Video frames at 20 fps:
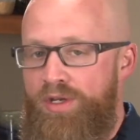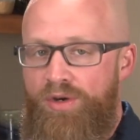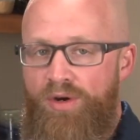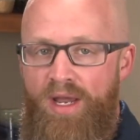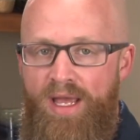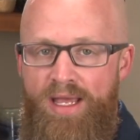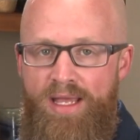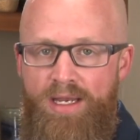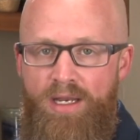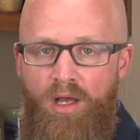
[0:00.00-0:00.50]
your
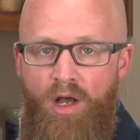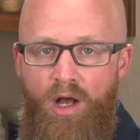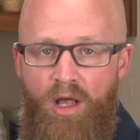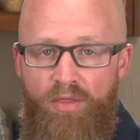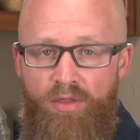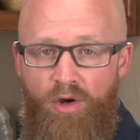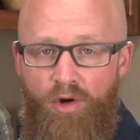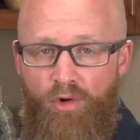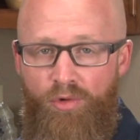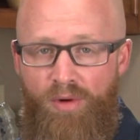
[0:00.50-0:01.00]
head
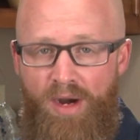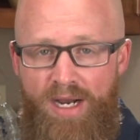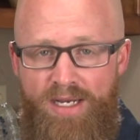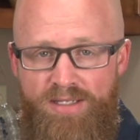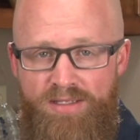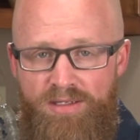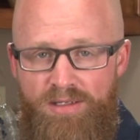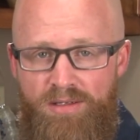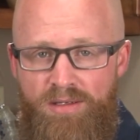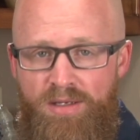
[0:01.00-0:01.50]
on the
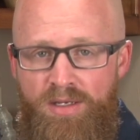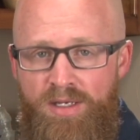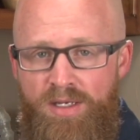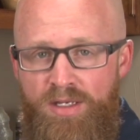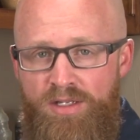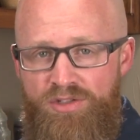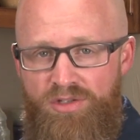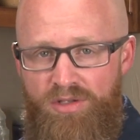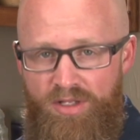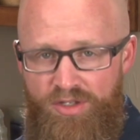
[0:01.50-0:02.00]
horizon
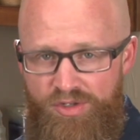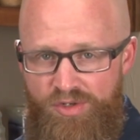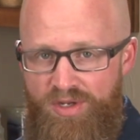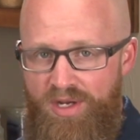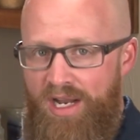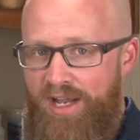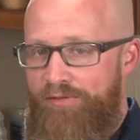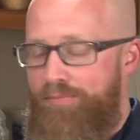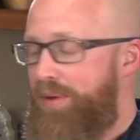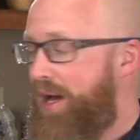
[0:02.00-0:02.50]
so that you
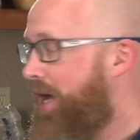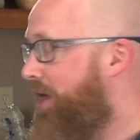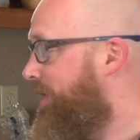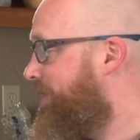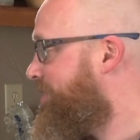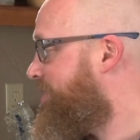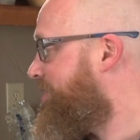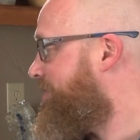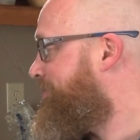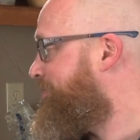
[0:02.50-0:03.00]
can have
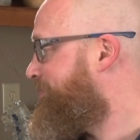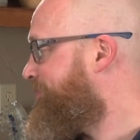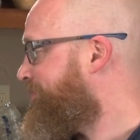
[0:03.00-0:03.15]
balance.